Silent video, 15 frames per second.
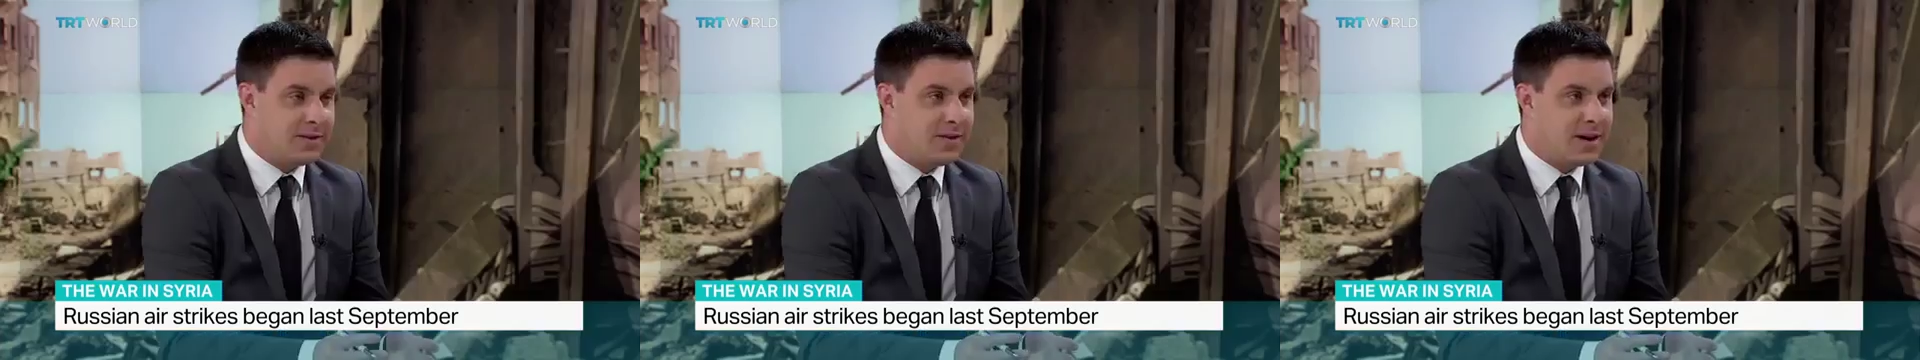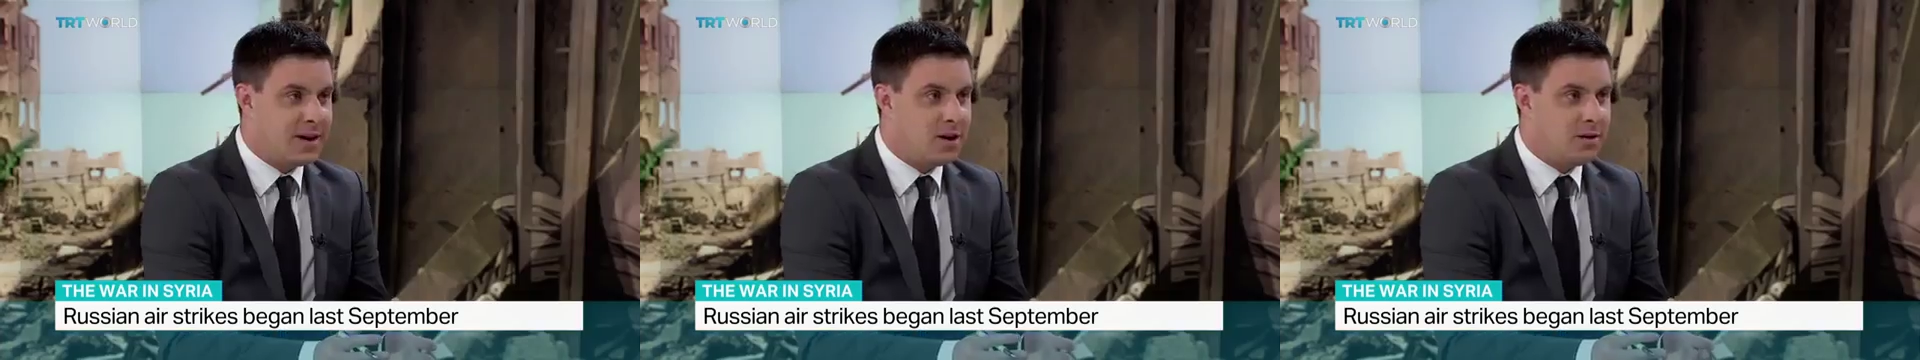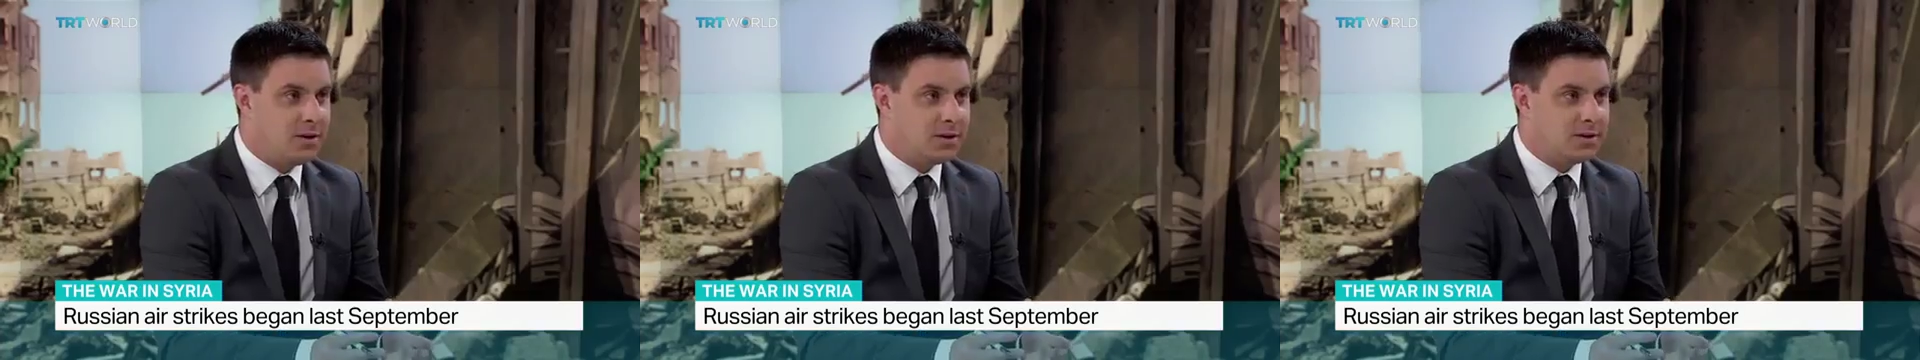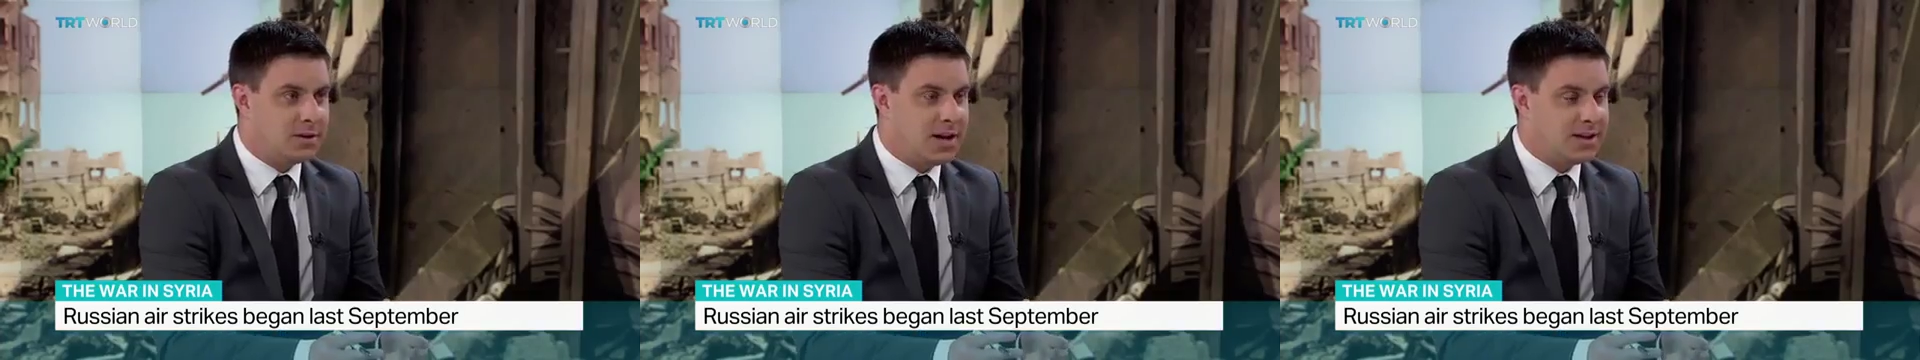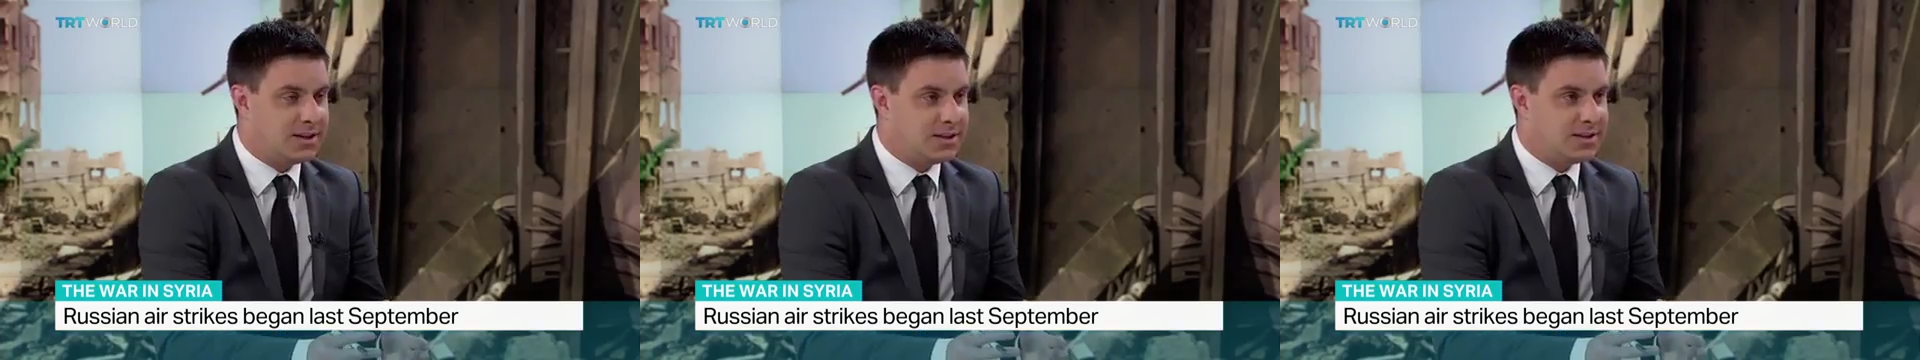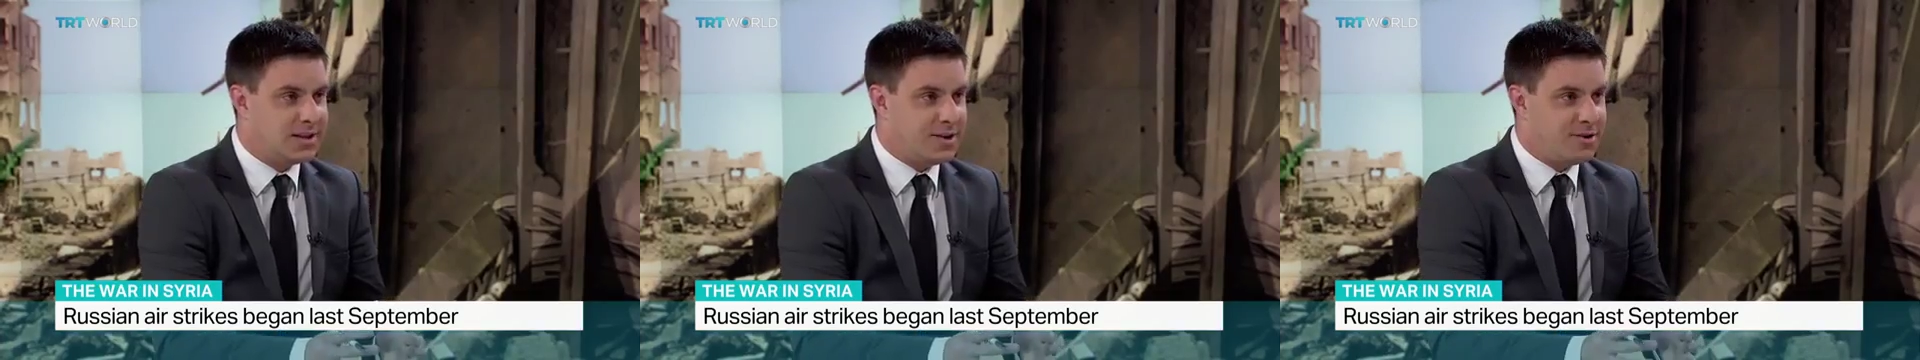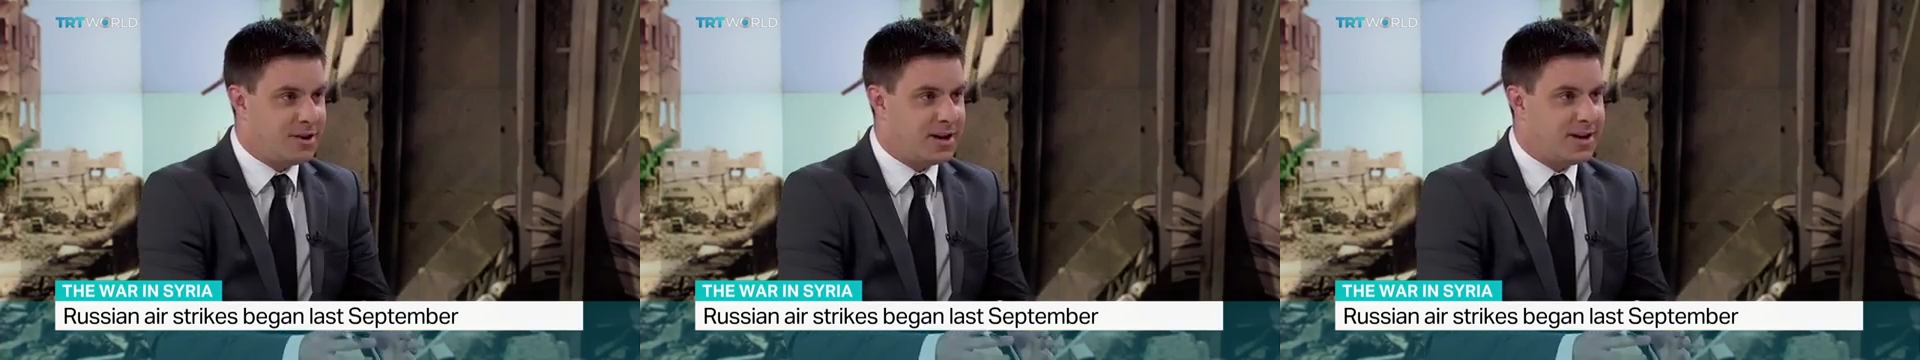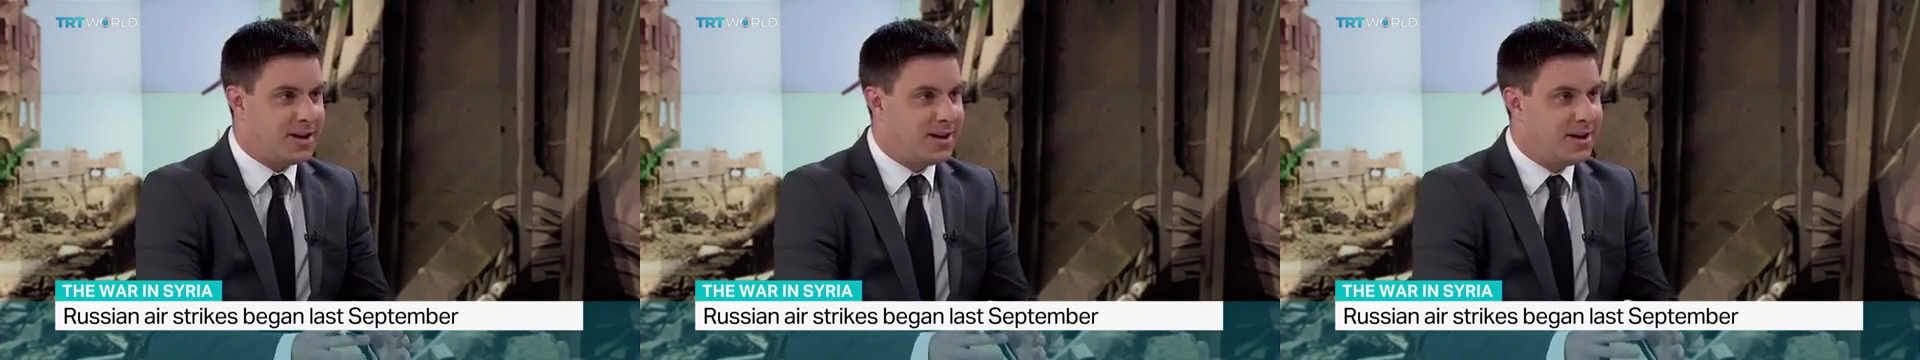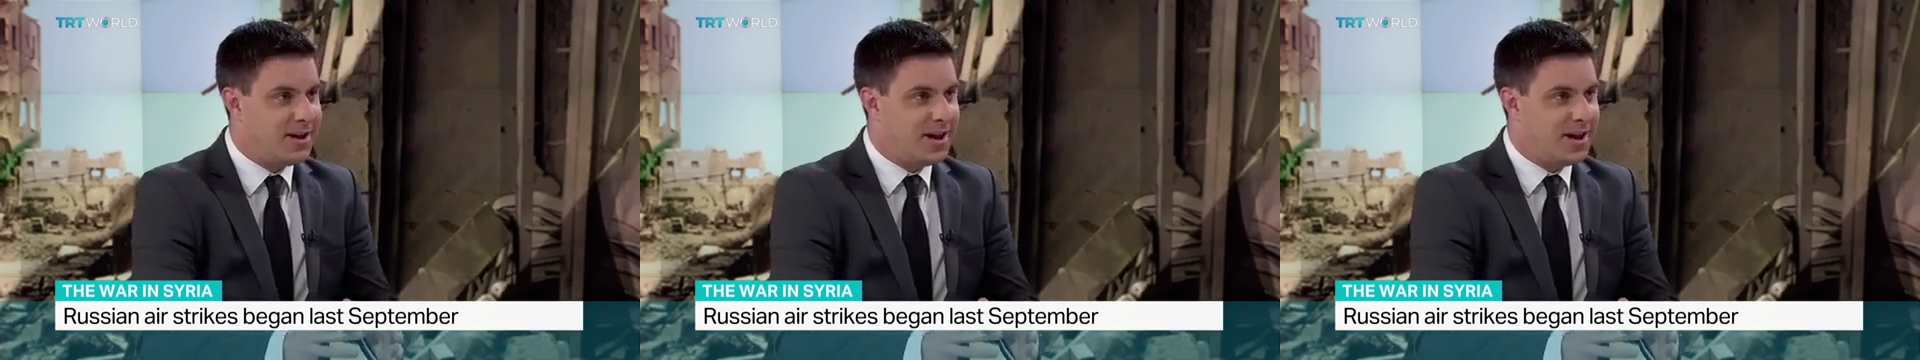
and that they aren't necessarily